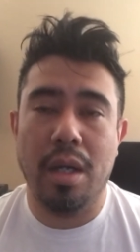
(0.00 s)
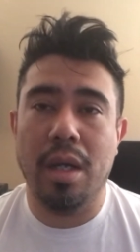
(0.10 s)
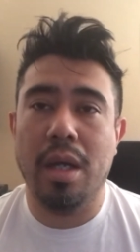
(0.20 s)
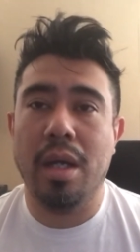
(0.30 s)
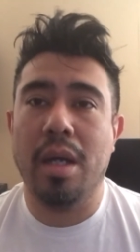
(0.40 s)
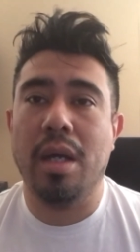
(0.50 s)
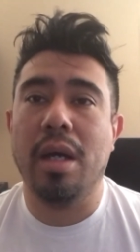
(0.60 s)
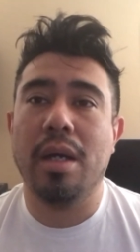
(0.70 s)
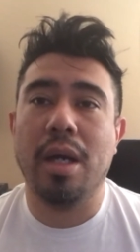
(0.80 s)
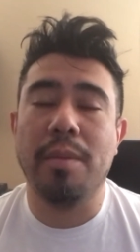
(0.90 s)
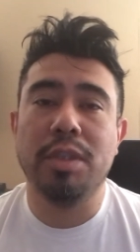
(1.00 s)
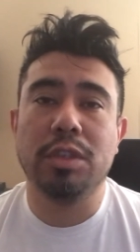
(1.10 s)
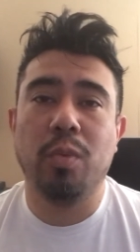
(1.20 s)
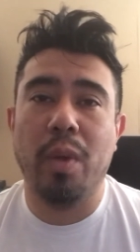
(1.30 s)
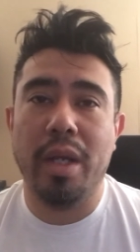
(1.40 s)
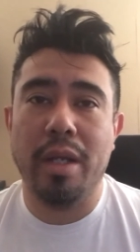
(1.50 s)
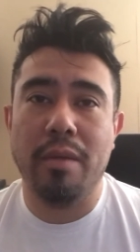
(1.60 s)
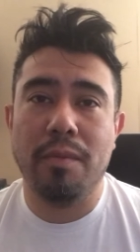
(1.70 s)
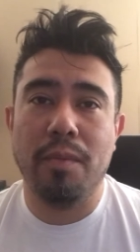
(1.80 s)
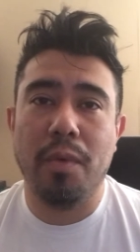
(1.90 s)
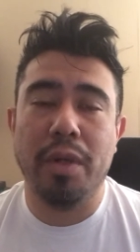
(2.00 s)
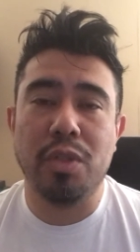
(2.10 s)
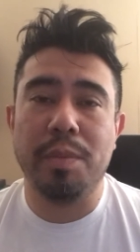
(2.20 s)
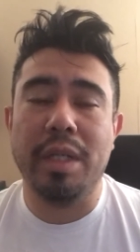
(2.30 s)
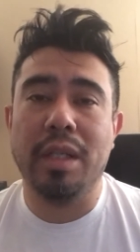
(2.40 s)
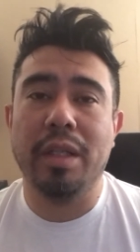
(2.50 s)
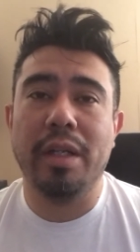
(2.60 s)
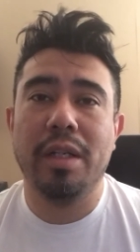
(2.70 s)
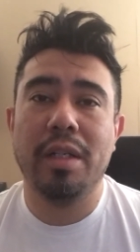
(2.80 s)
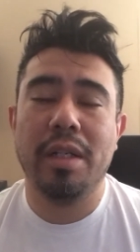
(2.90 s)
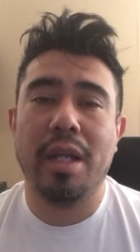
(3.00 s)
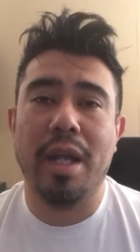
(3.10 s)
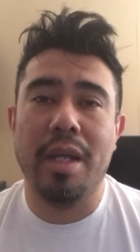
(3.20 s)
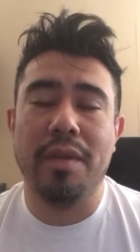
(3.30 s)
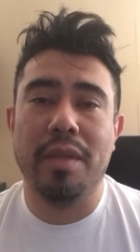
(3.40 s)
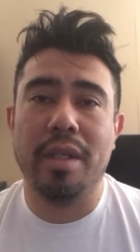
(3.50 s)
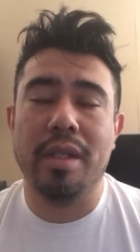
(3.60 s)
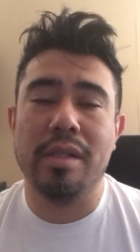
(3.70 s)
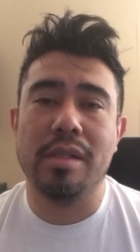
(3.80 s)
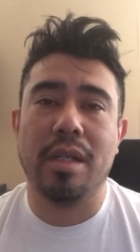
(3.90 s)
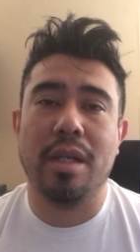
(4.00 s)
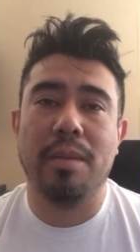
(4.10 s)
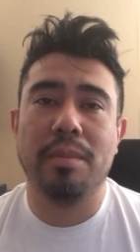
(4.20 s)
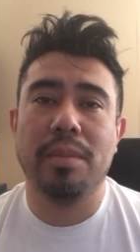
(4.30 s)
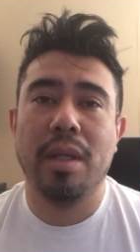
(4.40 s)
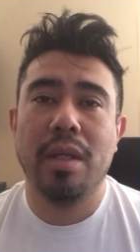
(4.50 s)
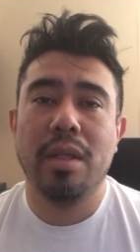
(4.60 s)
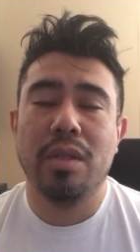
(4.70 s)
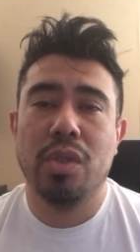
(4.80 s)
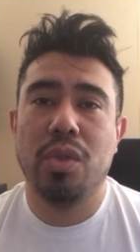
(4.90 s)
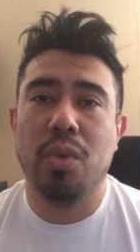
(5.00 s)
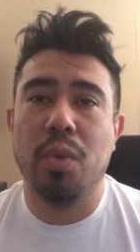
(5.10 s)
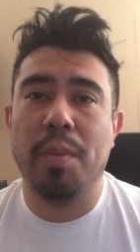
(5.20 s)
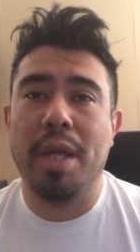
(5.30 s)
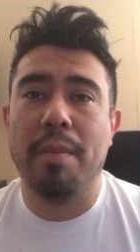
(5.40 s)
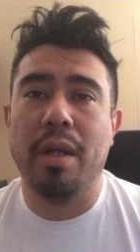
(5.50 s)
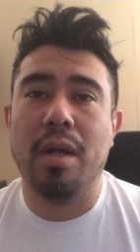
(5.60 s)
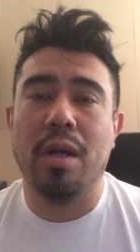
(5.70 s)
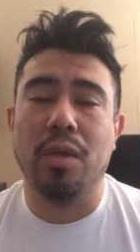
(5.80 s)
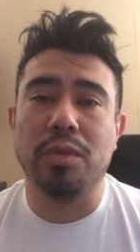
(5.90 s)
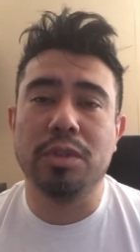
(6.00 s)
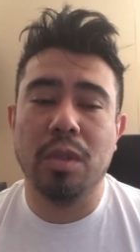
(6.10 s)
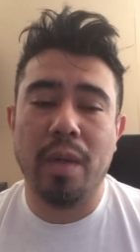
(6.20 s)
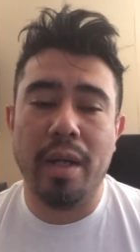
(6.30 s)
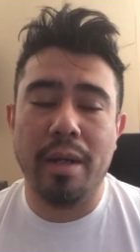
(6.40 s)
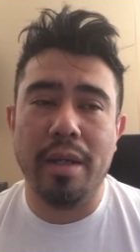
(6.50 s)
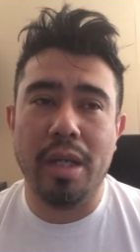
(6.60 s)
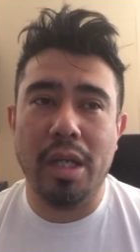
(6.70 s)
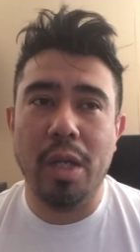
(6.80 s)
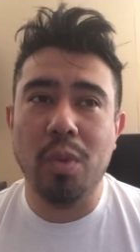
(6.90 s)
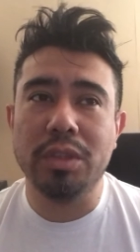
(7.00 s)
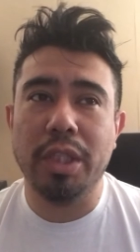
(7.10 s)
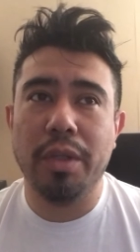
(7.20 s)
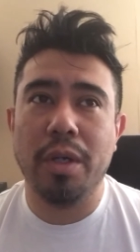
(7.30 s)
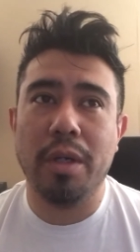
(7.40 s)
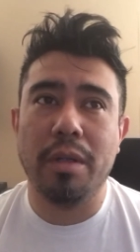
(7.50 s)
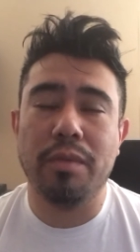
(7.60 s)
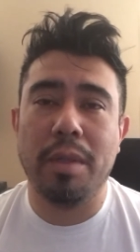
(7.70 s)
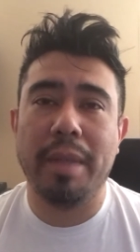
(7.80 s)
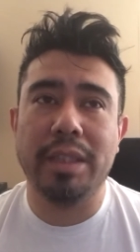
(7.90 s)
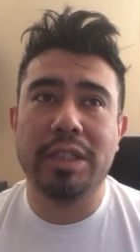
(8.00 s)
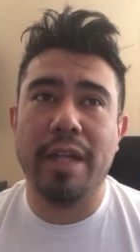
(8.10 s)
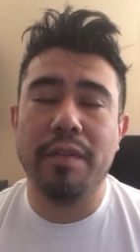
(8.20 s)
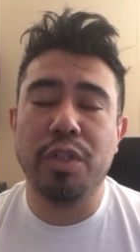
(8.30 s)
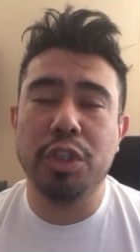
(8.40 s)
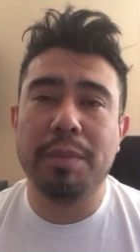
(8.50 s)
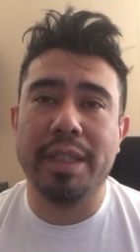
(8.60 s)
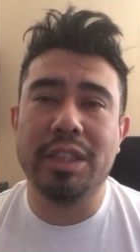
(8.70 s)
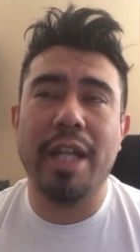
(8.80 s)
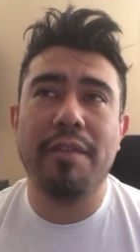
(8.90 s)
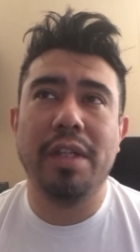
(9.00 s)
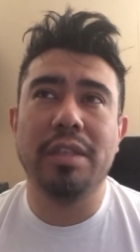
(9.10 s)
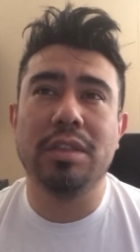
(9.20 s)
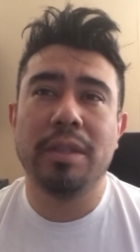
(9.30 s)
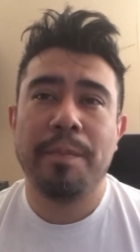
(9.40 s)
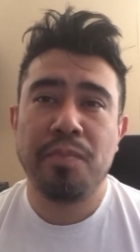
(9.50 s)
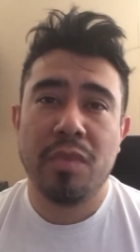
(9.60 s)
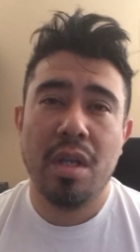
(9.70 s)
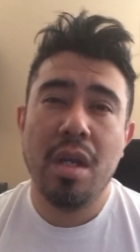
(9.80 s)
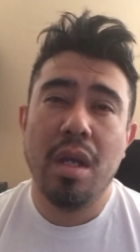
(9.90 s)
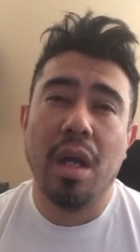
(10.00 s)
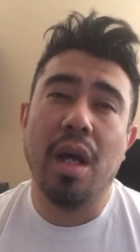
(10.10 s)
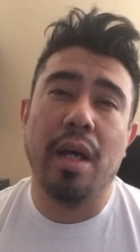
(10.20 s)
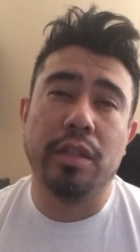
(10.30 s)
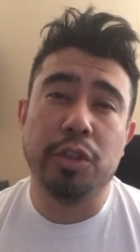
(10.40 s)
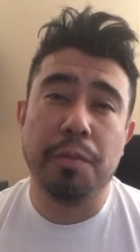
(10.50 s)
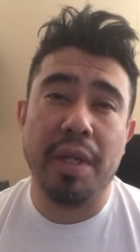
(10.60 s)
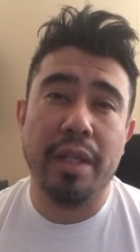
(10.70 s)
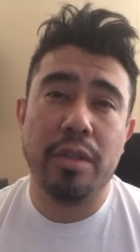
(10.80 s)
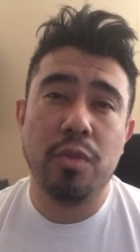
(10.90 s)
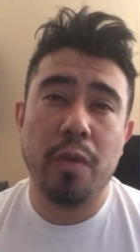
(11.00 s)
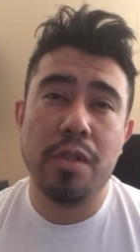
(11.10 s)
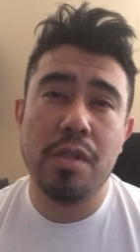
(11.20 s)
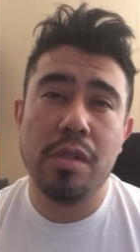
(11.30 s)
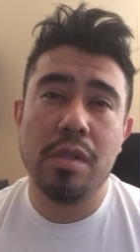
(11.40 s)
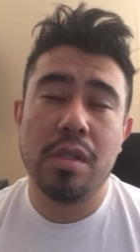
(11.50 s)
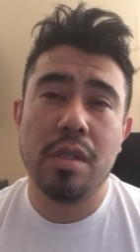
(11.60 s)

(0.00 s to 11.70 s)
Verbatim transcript: uh, I'm just waiting for it to be cleared and then um, to pay my car loan. So. Uh, It was either from my save, use my savings uh, to pay the tuition,